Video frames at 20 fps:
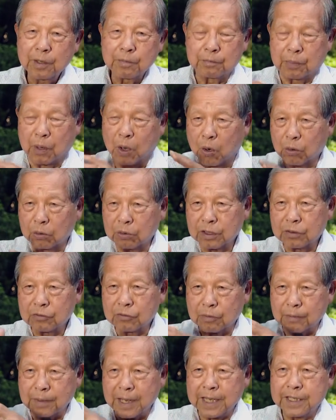Poland,
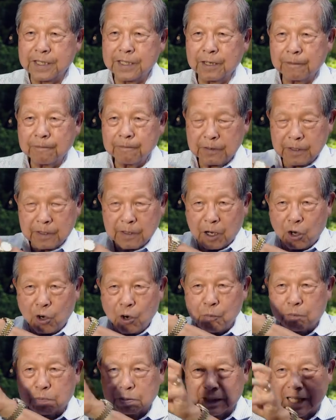Romania, a whole
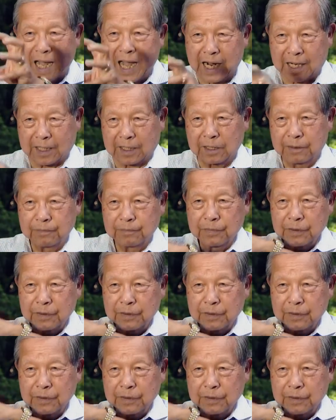block